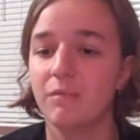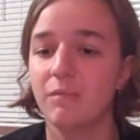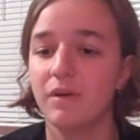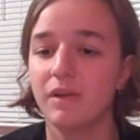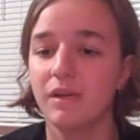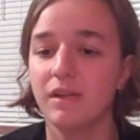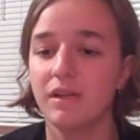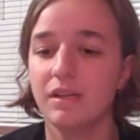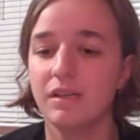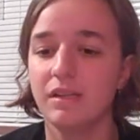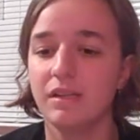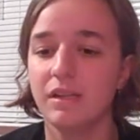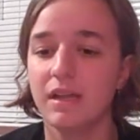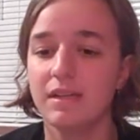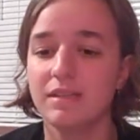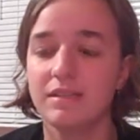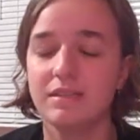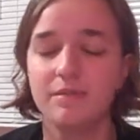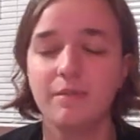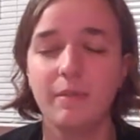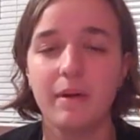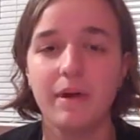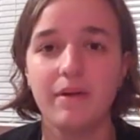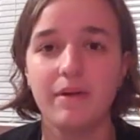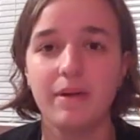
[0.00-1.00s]
But
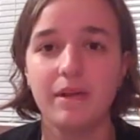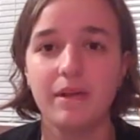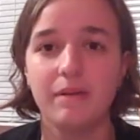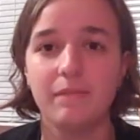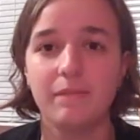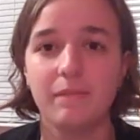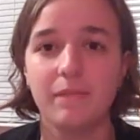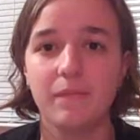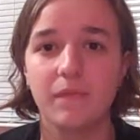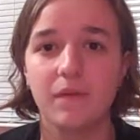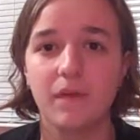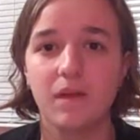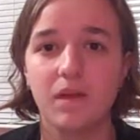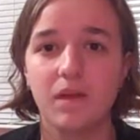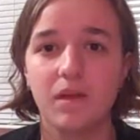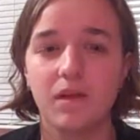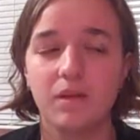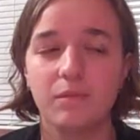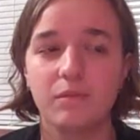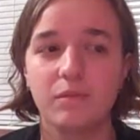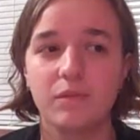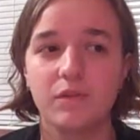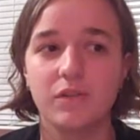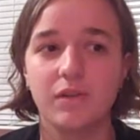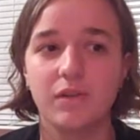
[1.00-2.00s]
that's about it.
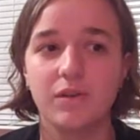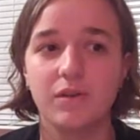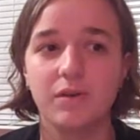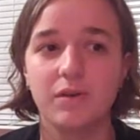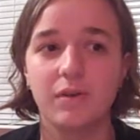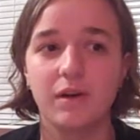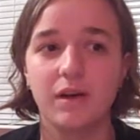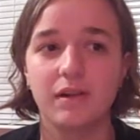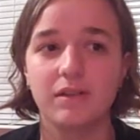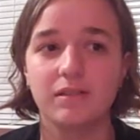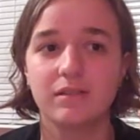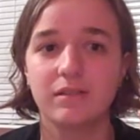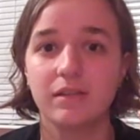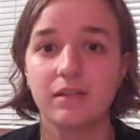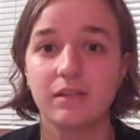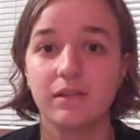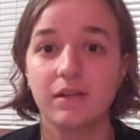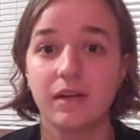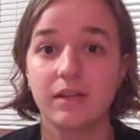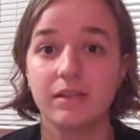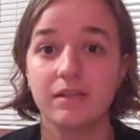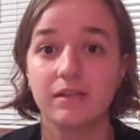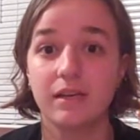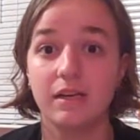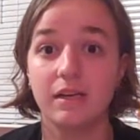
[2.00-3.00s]
Um, so I'll see you
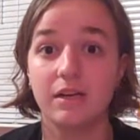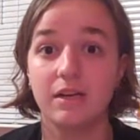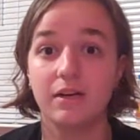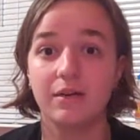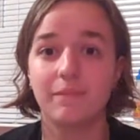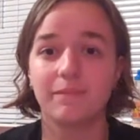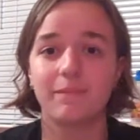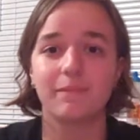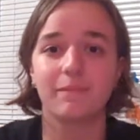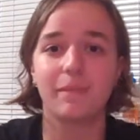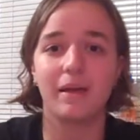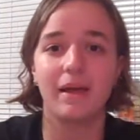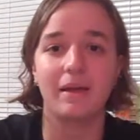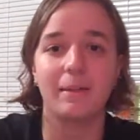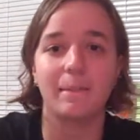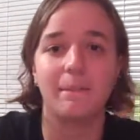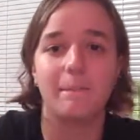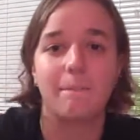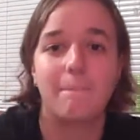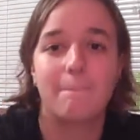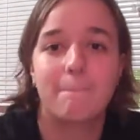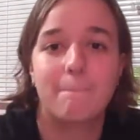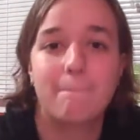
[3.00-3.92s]
guys later. Bye.